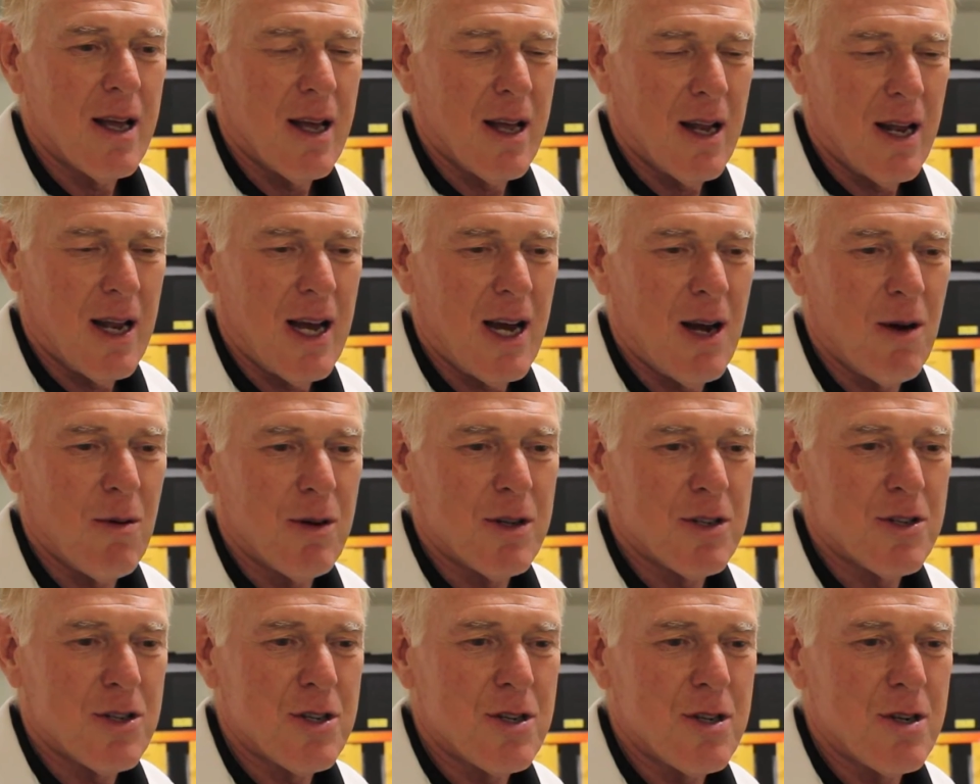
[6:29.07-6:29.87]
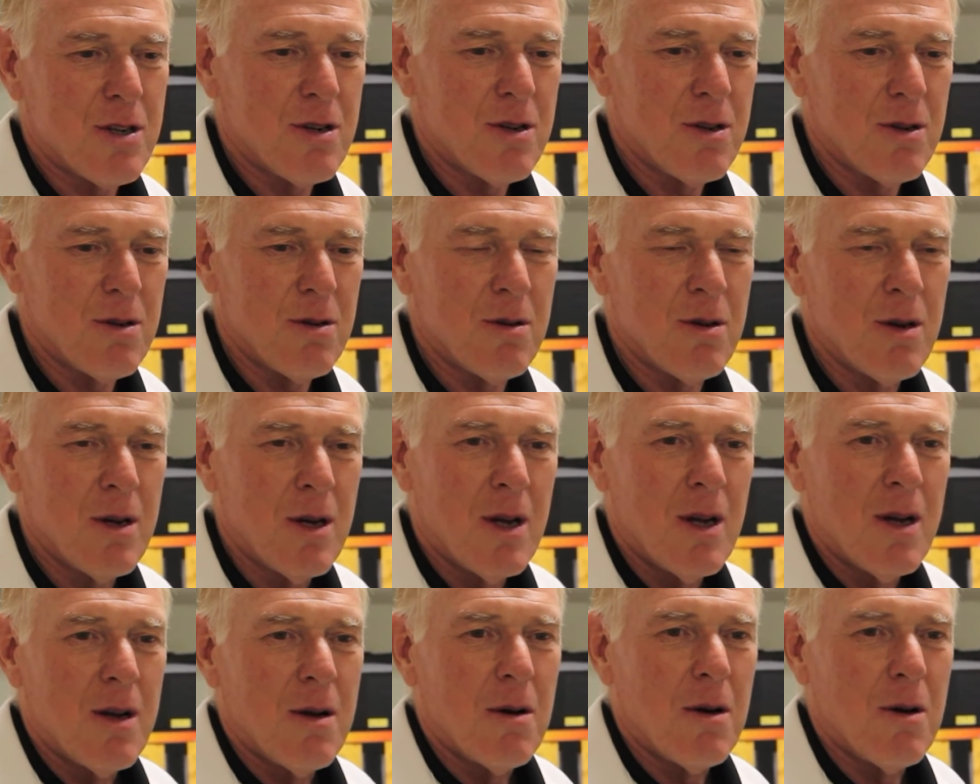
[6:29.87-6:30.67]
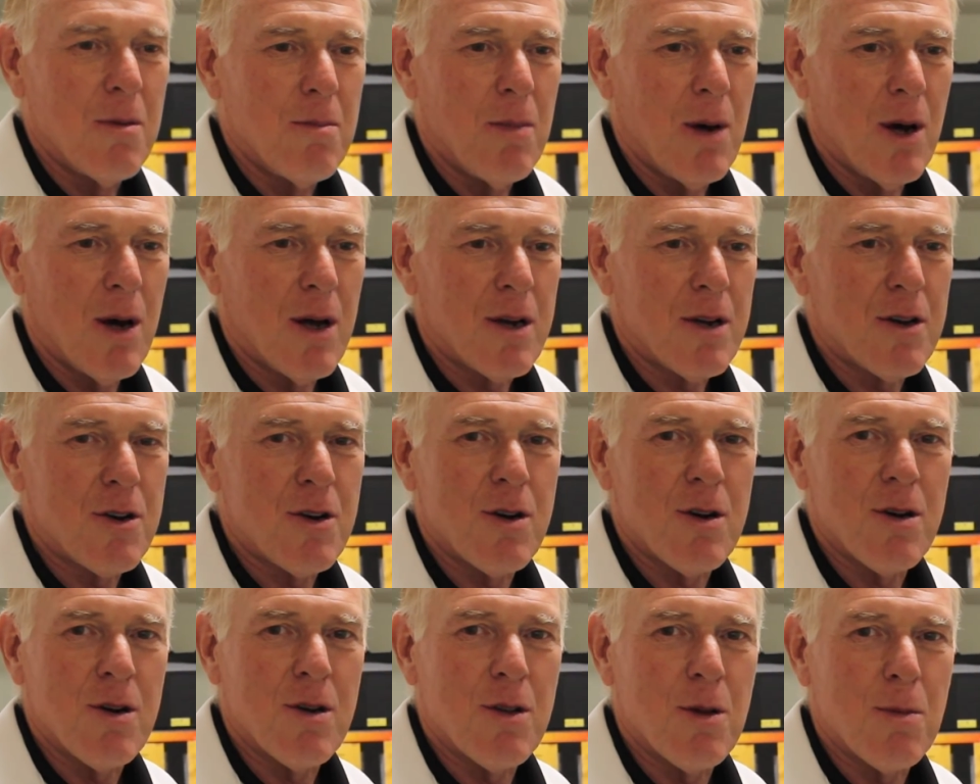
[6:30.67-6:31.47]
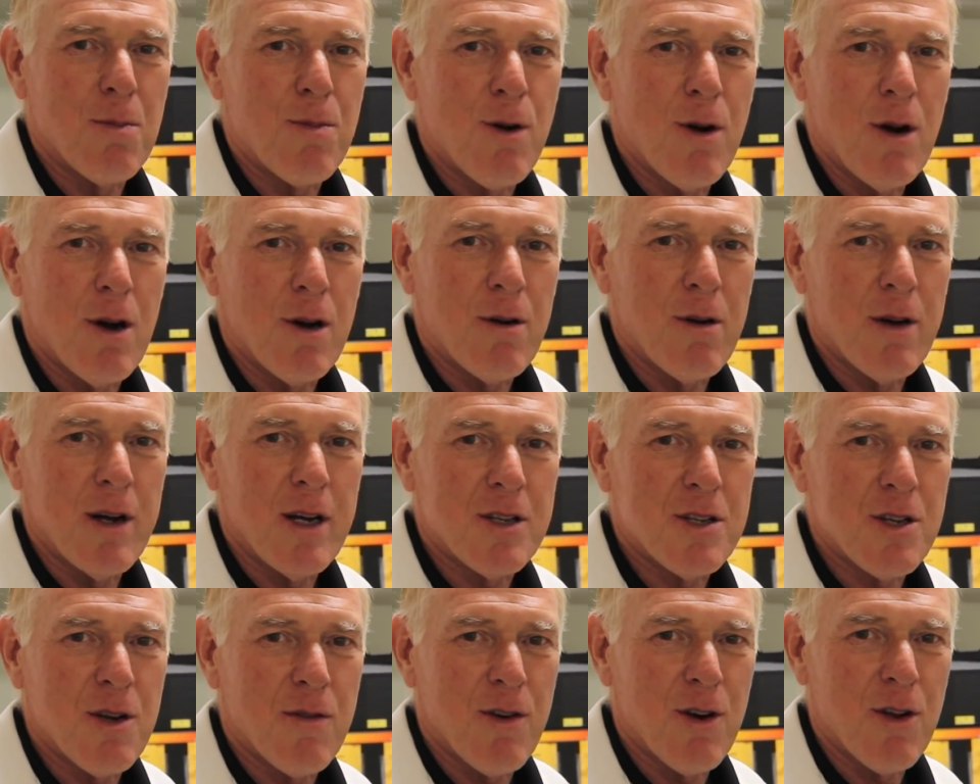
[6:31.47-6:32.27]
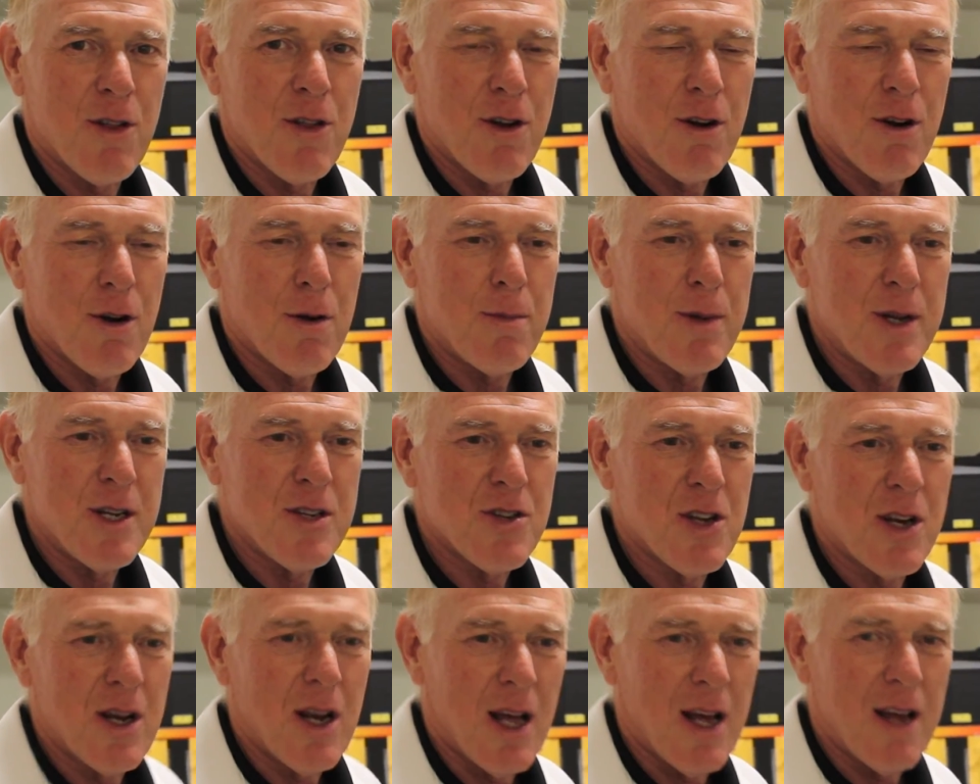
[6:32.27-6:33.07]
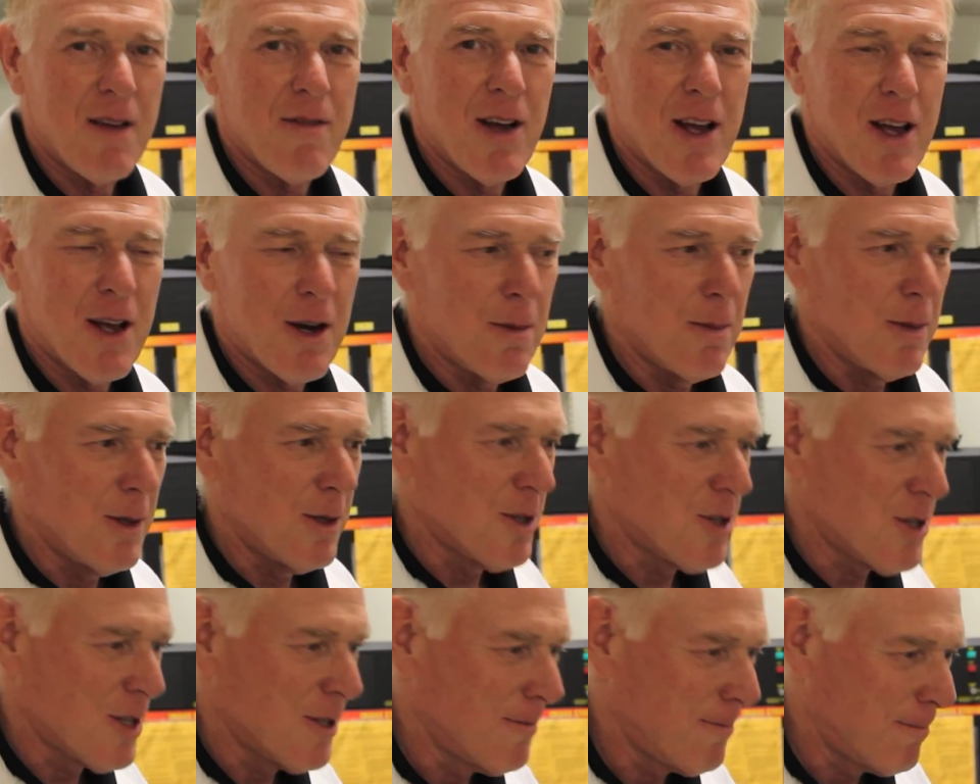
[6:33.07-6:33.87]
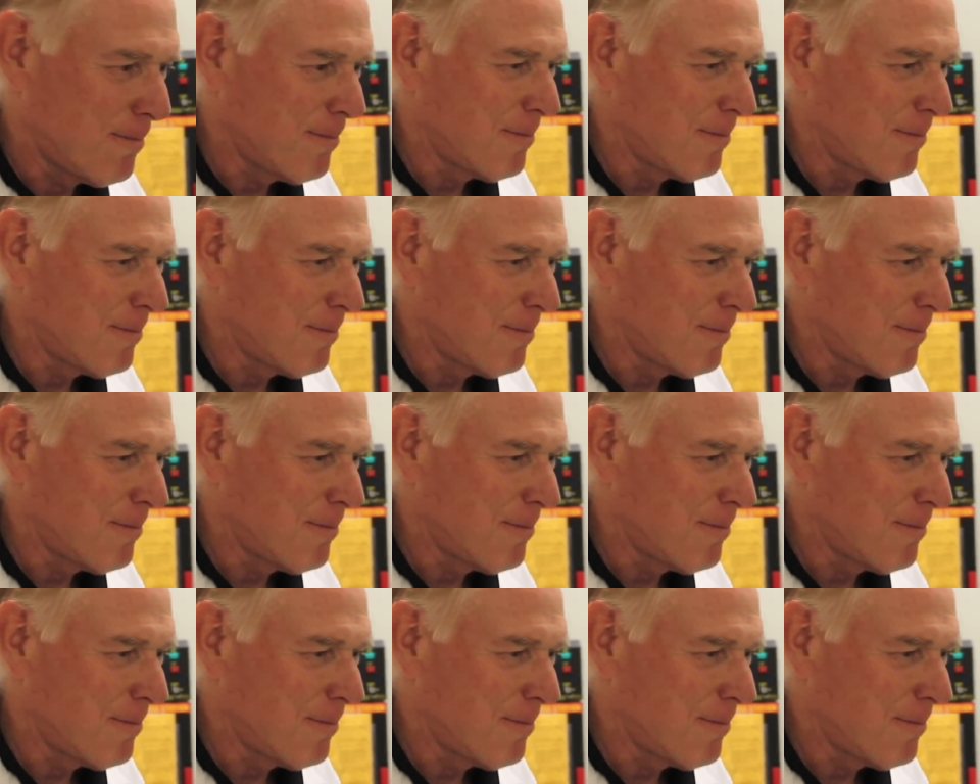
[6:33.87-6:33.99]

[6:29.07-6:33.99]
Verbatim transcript: allow us to monitor the progress of our therapies in live animals.